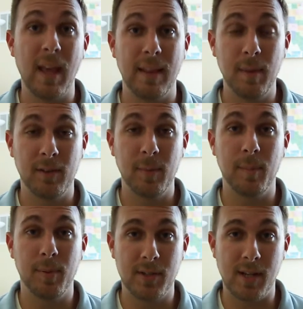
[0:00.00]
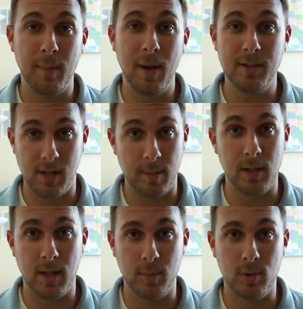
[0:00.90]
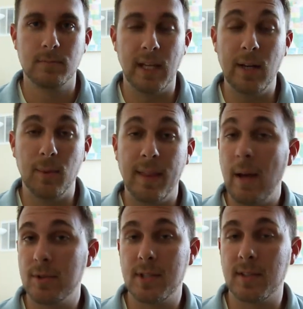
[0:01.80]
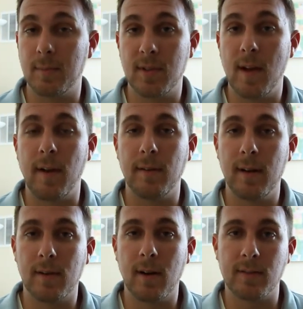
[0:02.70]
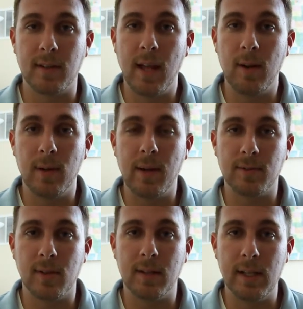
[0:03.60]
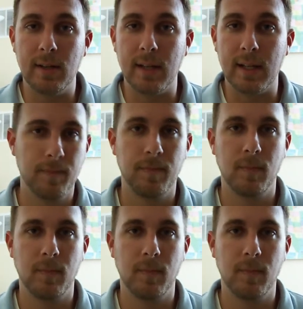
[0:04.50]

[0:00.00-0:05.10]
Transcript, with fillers: That makes me appreciate my job a lot more. Anyway, that was just some stuff I ran across today while I was on the internet.